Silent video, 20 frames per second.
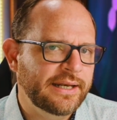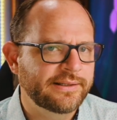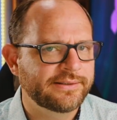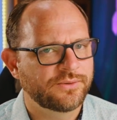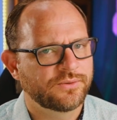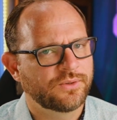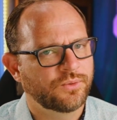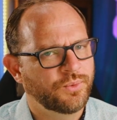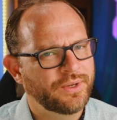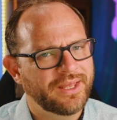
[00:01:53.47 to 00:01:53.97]

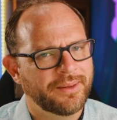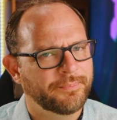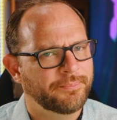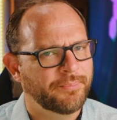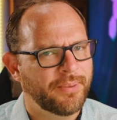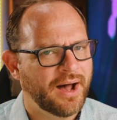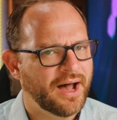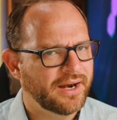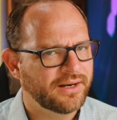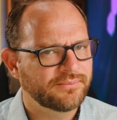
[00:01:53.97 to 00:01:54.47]
Are we at
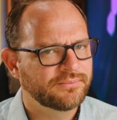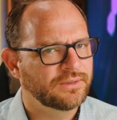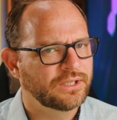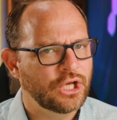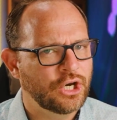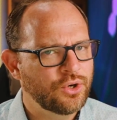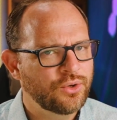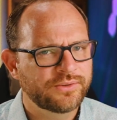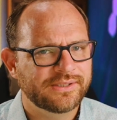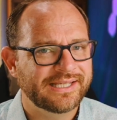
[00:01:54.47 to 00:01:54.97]
bottom
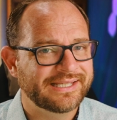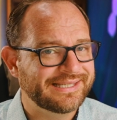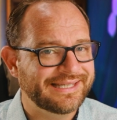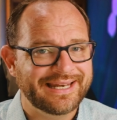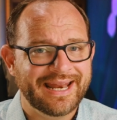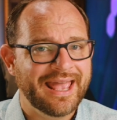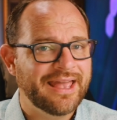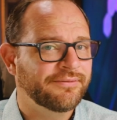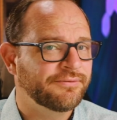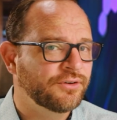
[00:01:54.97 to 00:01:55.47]
lows? Is it
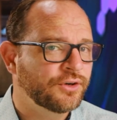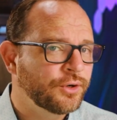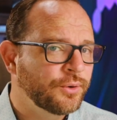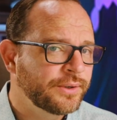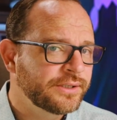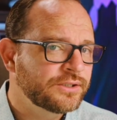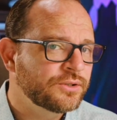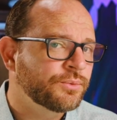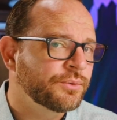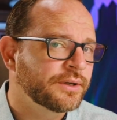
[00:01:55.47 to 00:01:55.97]
ever
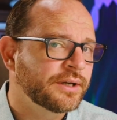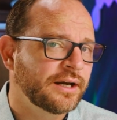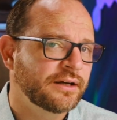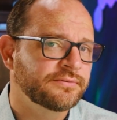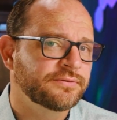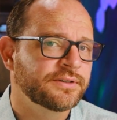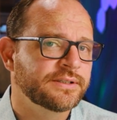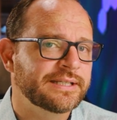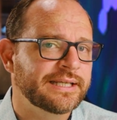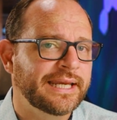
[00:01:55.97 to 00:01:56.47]
going to
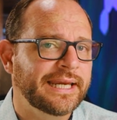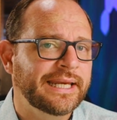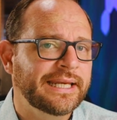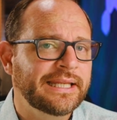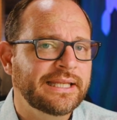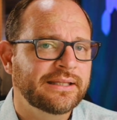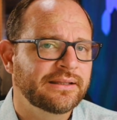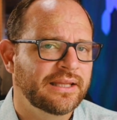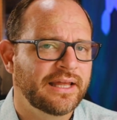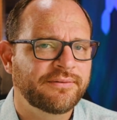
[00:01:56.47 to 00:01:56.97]
recover to
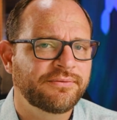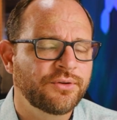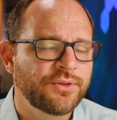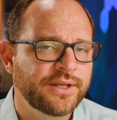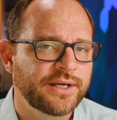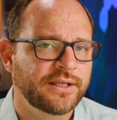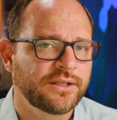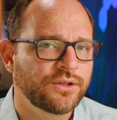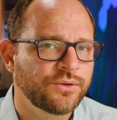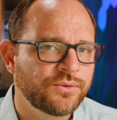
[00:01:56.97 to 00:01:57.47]
any level
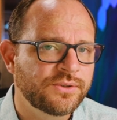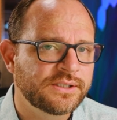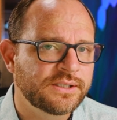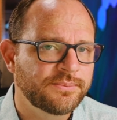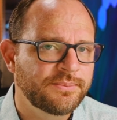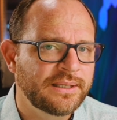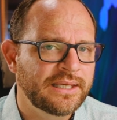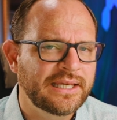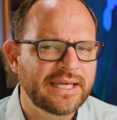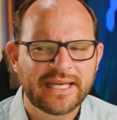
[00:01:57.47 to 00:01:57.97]
that it used to
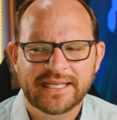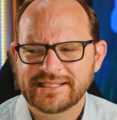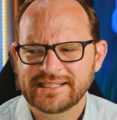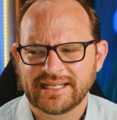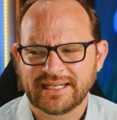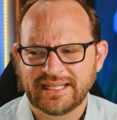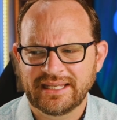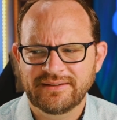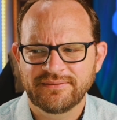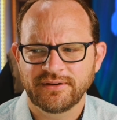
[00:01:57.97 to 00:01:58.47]
be? Is
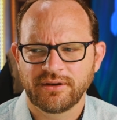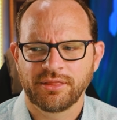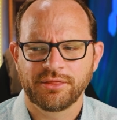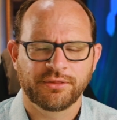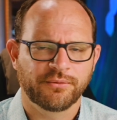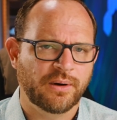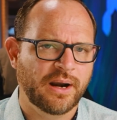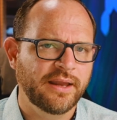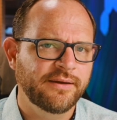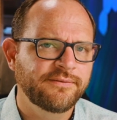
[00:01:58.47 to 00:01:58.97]
it even
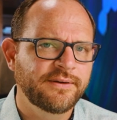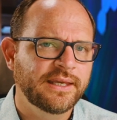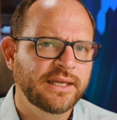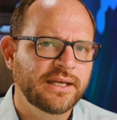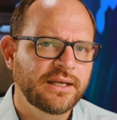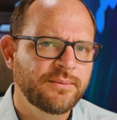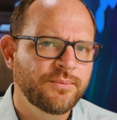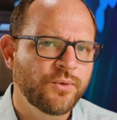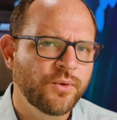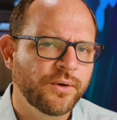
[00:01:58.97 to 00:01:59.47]
thriving
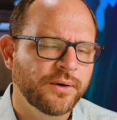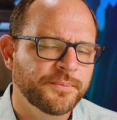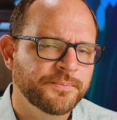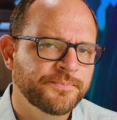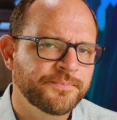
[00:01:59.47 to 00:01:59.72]
anymore?